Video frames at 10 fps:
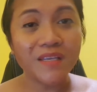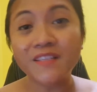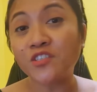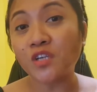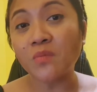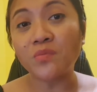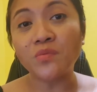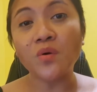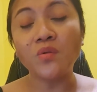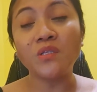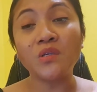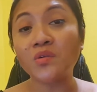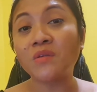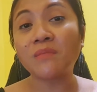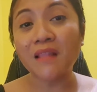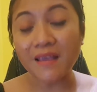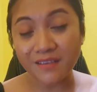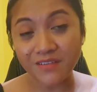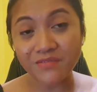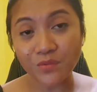in the job role you're
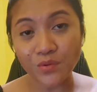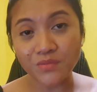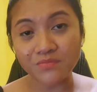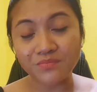applying for.